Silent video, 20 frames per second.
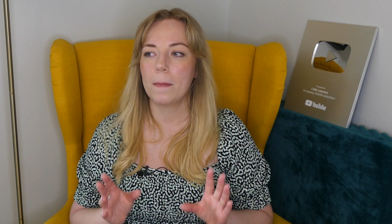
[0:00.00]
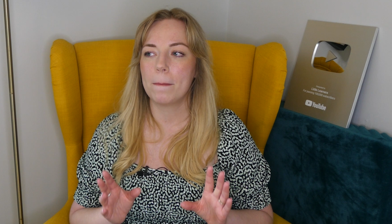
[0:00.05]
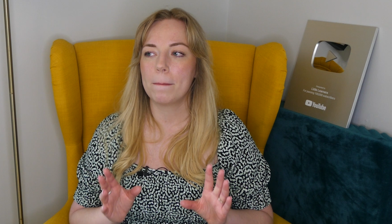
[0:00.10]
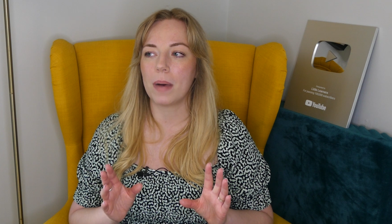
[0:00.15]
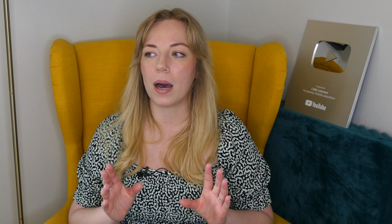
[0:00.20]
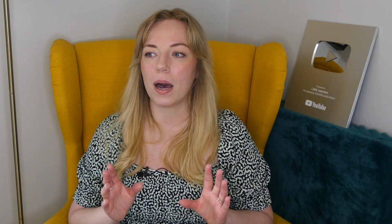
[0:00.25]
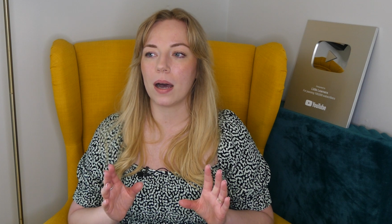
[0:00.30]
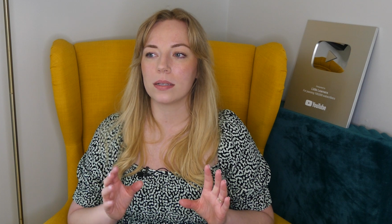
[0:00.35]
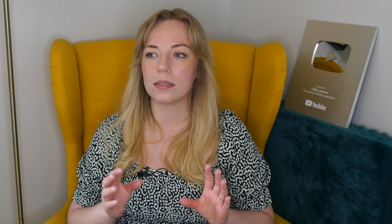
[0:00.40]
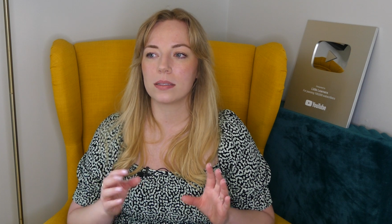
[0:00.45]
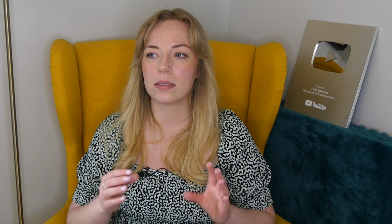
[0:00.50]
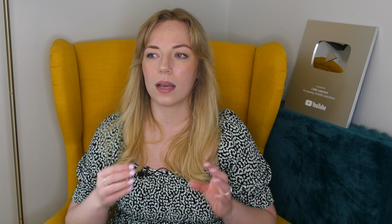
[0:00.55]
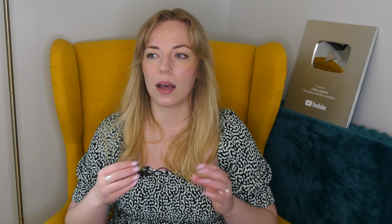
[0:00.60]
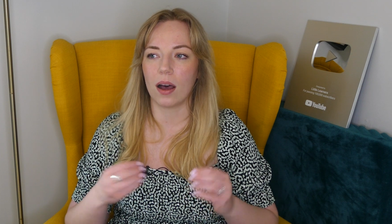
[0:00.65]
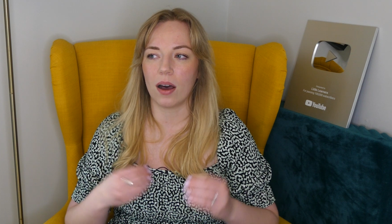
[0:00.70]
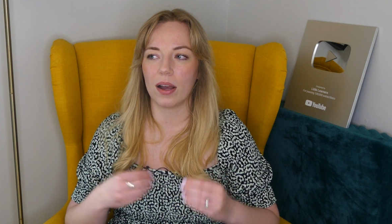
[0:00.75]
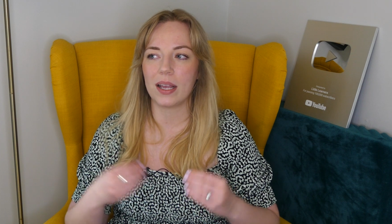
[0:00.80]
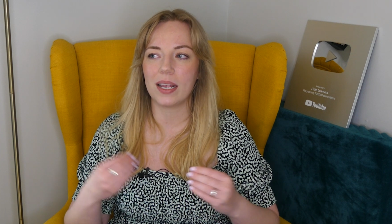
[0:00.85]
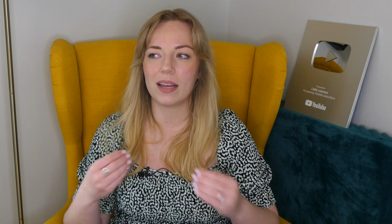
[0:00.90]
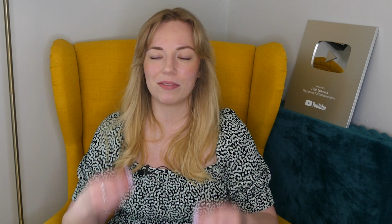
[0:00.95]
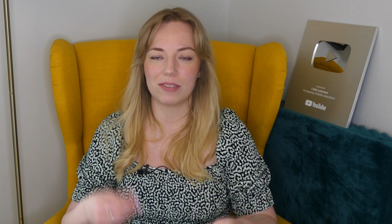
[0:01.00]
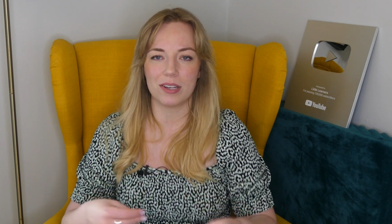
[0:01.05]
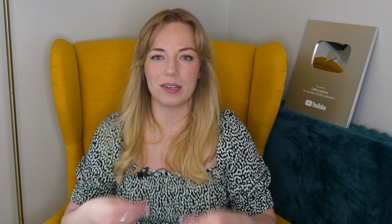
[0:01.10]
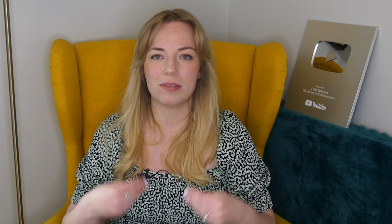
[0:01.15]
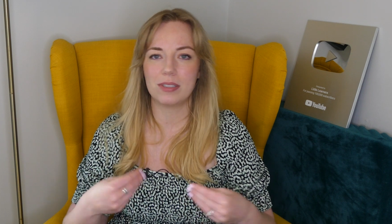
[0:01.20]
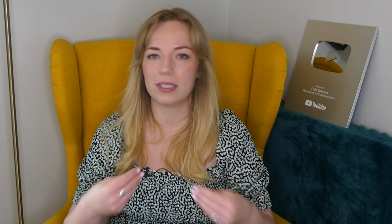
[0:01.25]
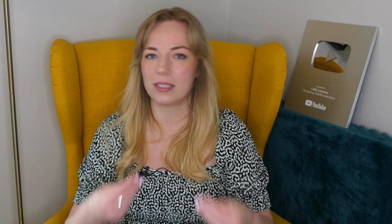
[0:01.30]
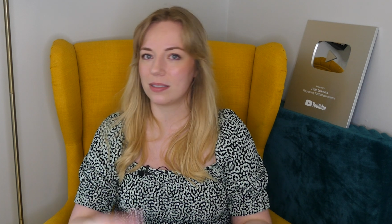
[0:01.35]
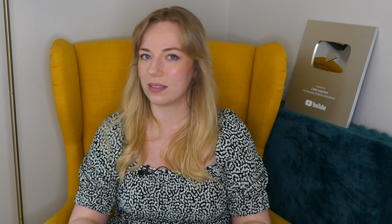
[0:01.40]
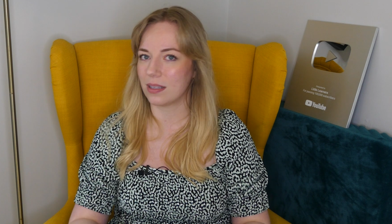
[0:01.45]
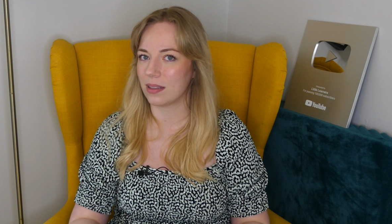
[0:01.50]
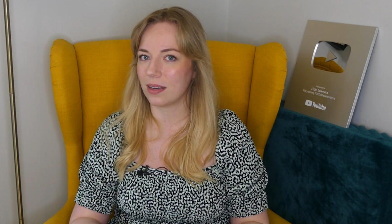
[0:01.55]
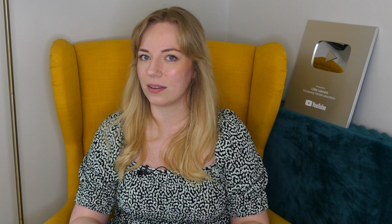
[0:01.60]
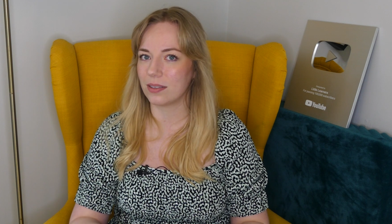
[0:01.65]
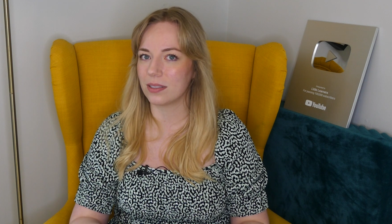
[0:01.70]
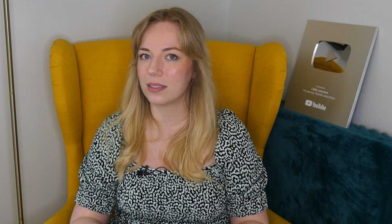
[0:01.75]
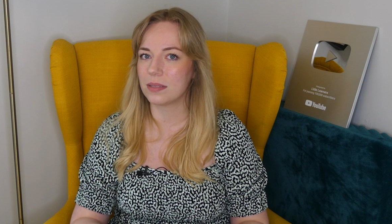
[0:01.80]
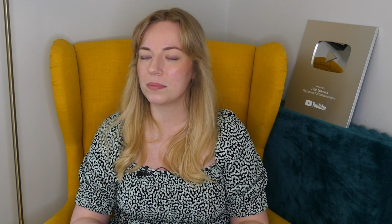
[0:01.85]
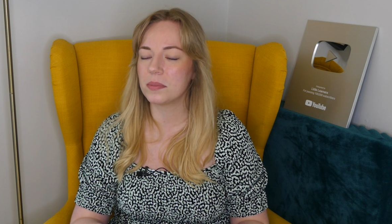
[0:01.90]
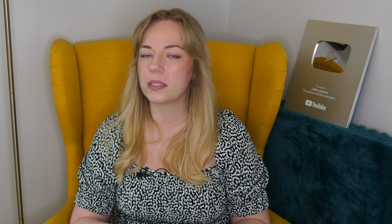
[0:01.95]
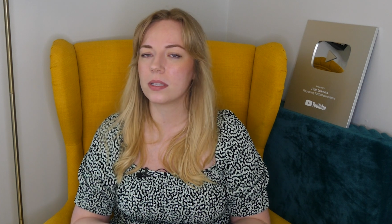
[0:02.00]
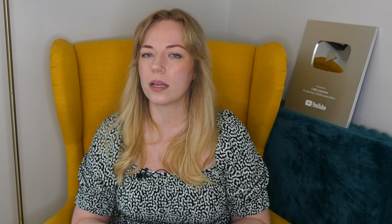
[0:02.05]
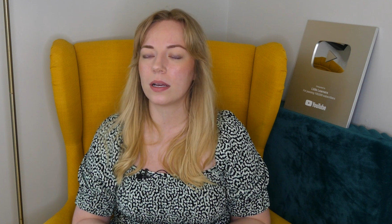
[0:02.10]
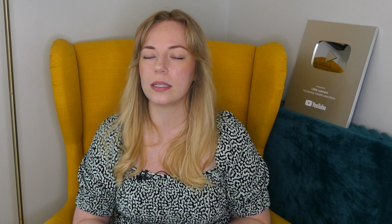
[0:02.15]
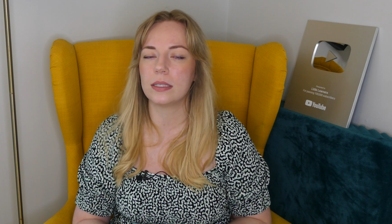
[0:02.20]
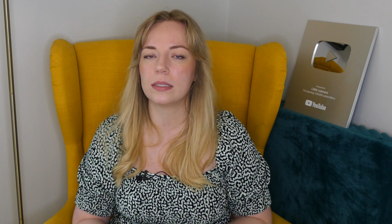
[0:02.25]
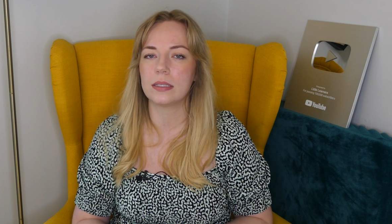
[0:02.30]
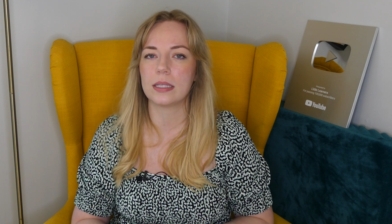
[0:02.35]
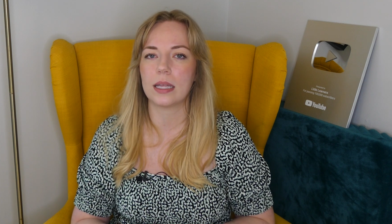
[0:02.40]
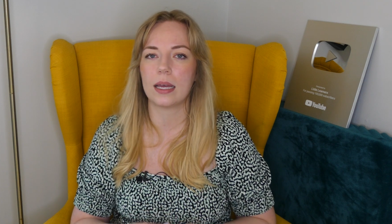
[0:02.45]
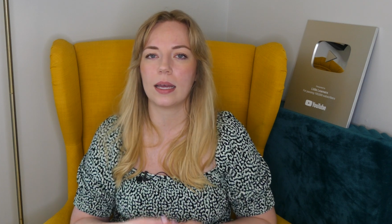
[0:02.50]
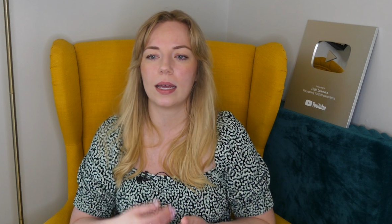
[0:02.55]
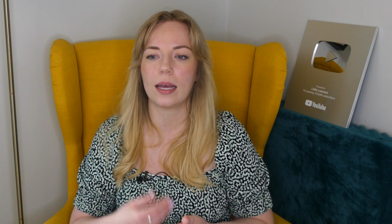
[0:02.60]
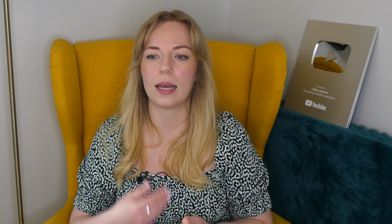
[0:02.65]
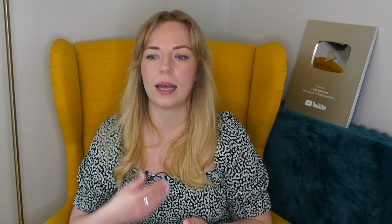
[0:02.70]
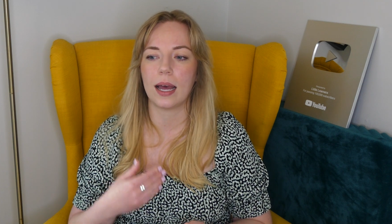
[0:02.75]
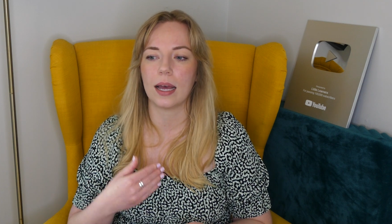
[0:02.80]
but I have noticed that there are some signs there,